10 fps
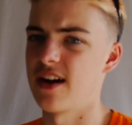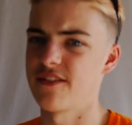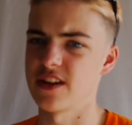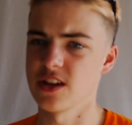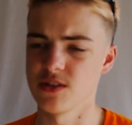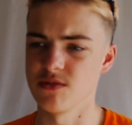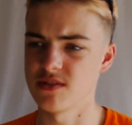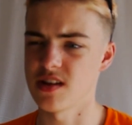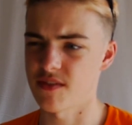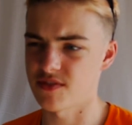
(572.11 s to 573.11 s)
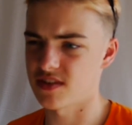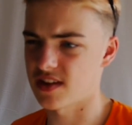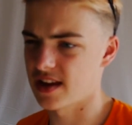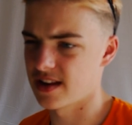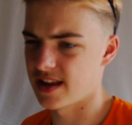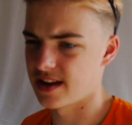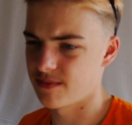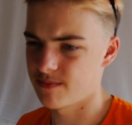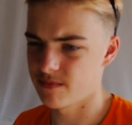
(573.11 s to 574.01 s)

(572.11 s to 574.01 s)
I think you'd have to say that they'd